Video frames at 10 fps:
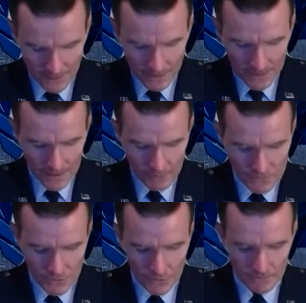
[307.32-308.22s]
It
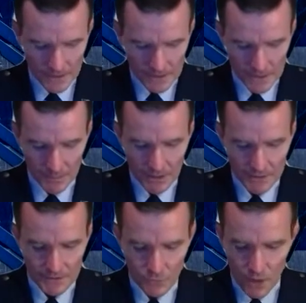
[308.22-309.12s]
was finally
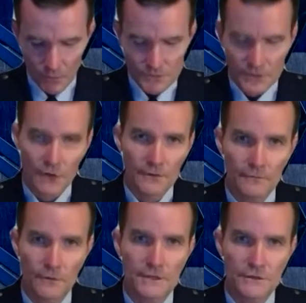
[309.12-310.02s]
apparent that Rob was hungry
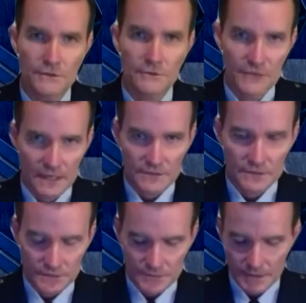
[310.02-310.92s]
for additional
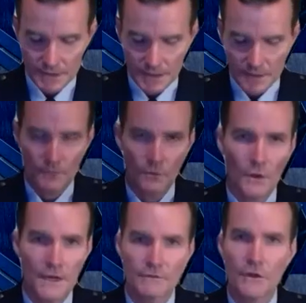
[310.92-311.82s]
challenges.
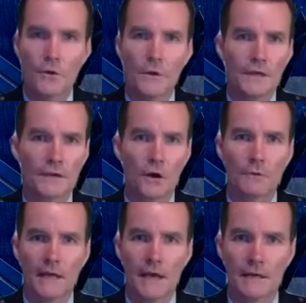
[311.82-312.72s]
Even though he had
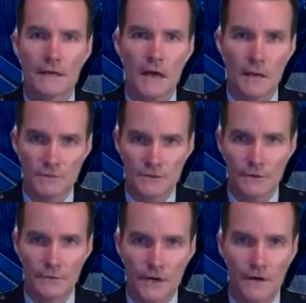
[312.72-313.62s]
already had an accomplished
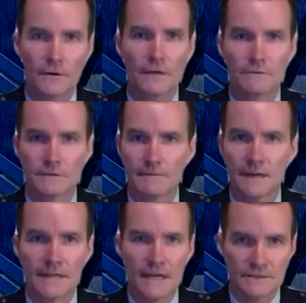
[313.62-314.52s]
career, he was a
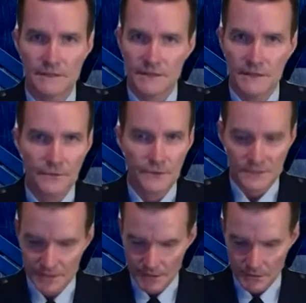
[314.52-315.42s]
fantastic senior
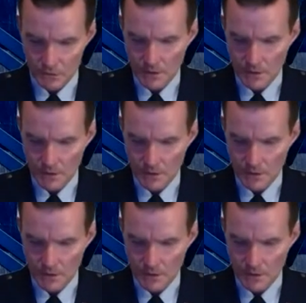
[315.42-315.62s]
NCO.